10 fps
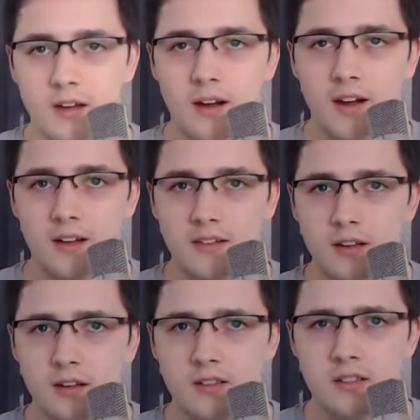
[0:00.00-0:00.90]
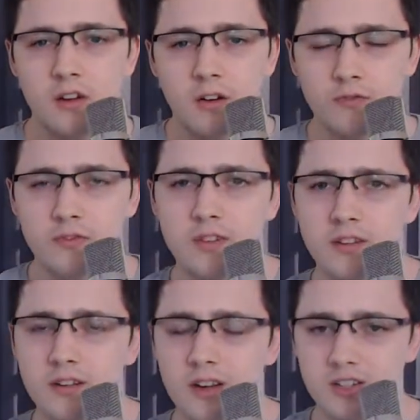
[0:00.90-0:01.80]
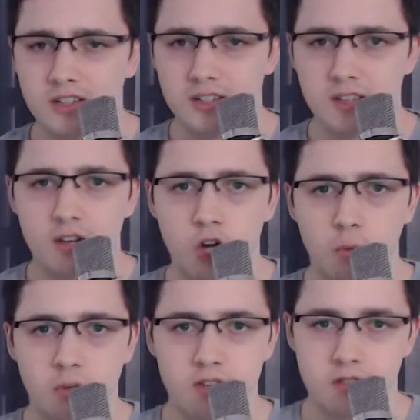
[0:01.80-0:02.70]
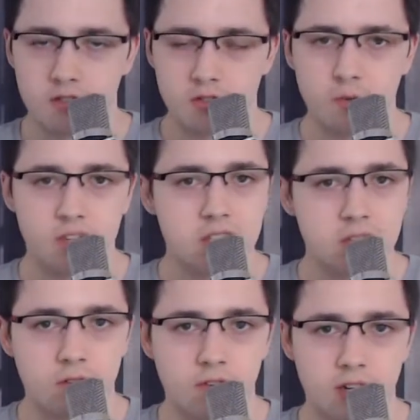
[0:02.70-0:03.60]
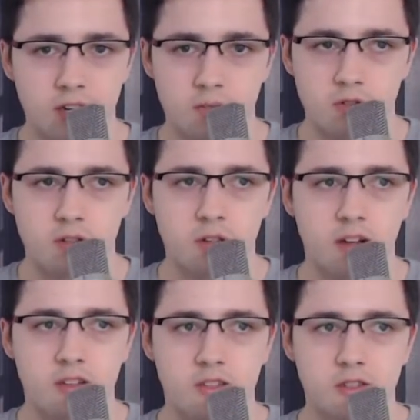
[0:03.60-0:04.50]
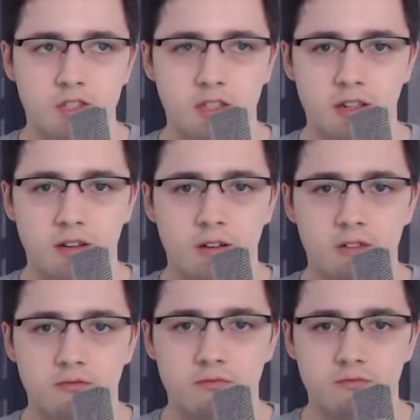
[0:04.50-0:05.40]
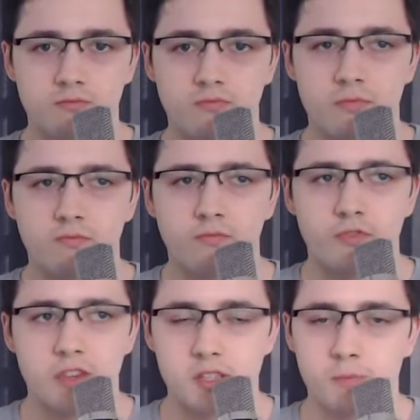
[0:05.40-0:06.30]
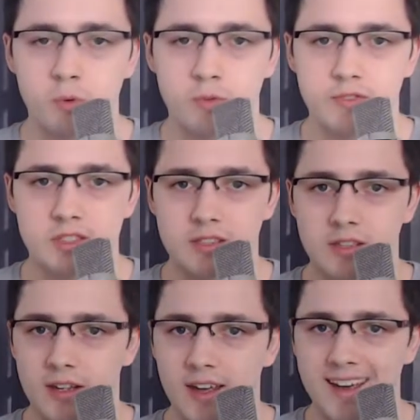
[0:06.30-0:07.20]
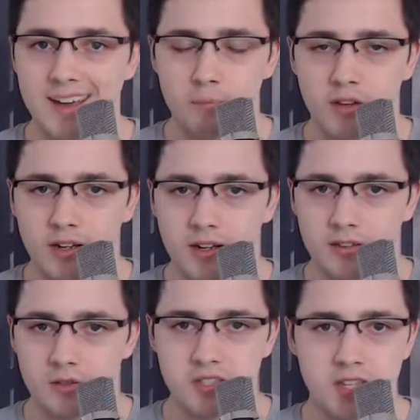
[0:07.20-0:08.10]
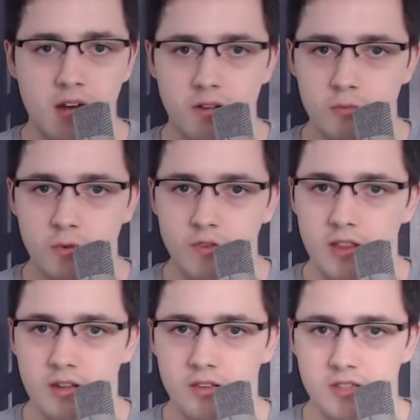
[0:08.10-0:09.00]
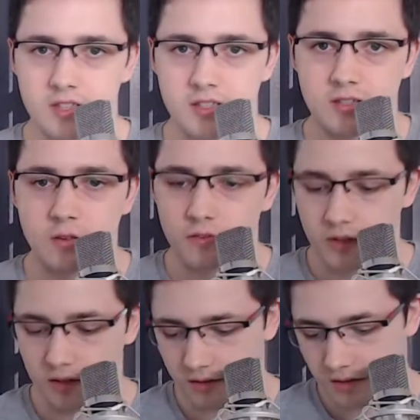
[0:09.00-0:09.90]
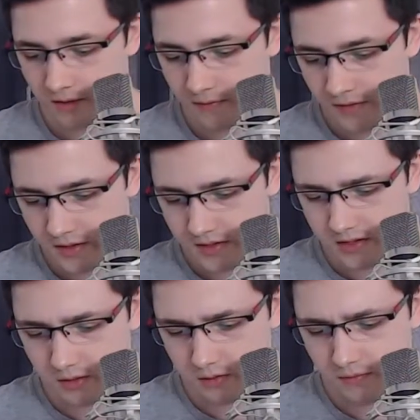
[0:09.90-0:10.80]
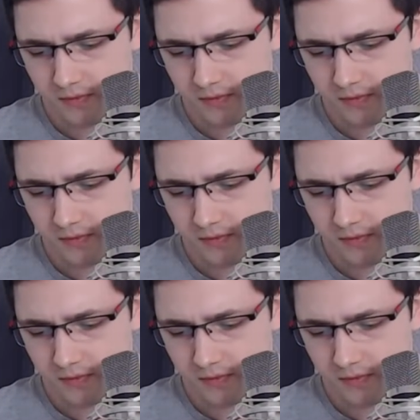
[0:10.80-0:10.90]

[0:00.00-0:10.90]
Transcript: and it's not often you actually see comedies do this sort of thing anymore. It's usually the spoofs like Airplane or Scary Movie that does this sort of thing. So